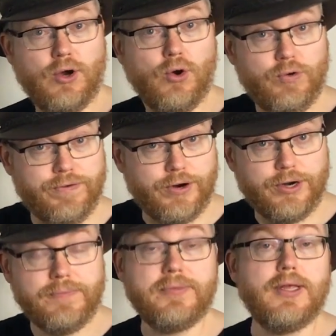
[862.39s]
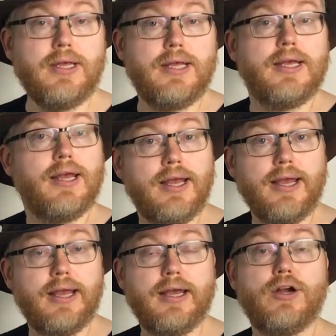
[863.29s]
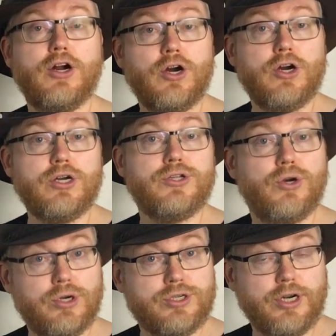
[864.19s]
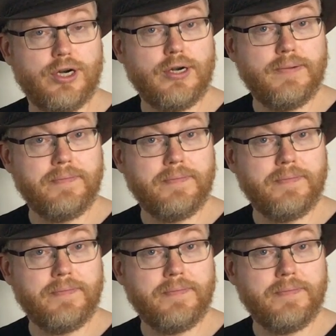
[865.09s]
over her daughter.